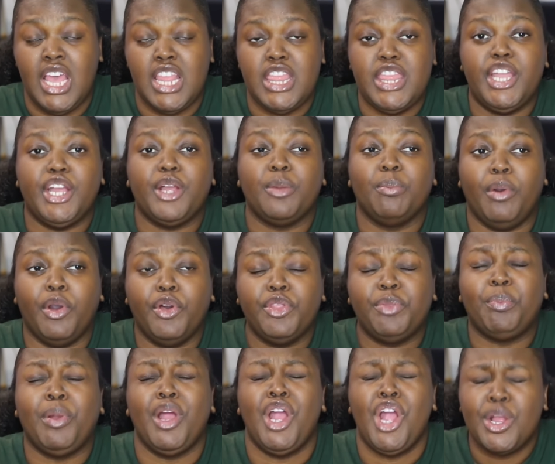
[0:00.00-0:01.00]
They're both
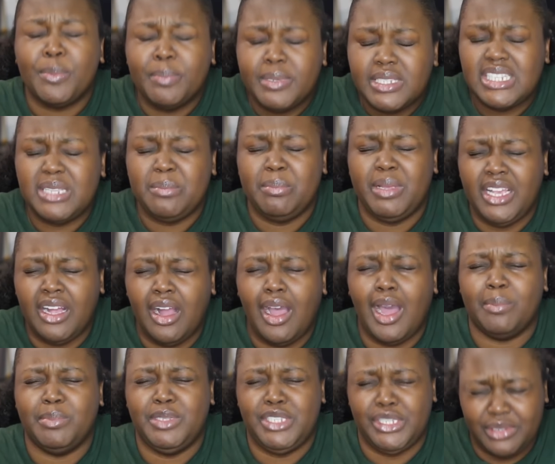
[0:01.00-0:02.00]
purposely being
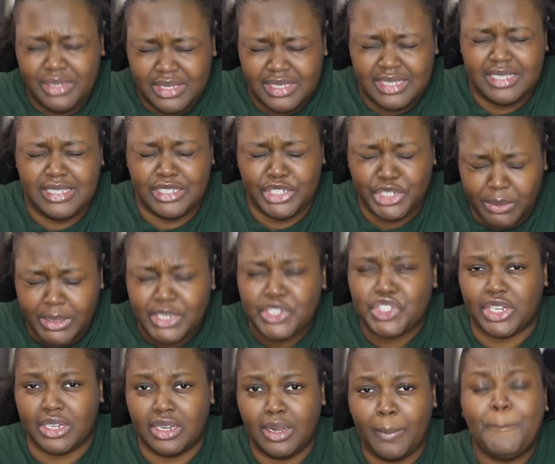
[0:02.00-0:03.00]
obtuse to the
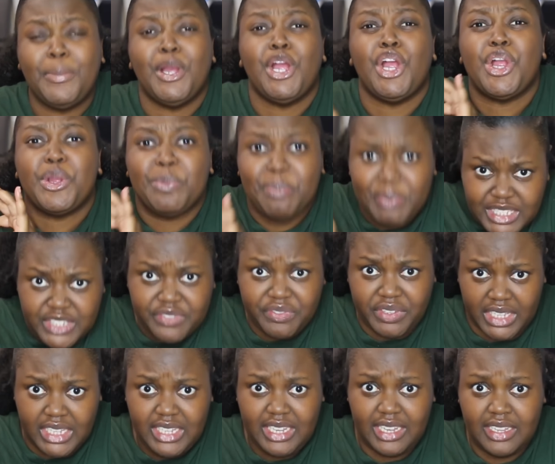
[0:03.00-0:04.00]
situation.
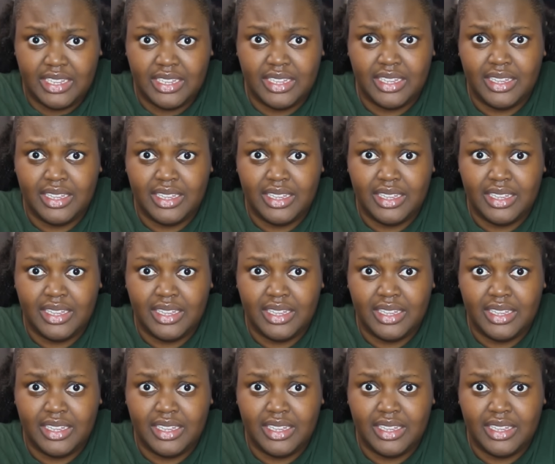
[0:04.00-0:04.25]
Purposefully.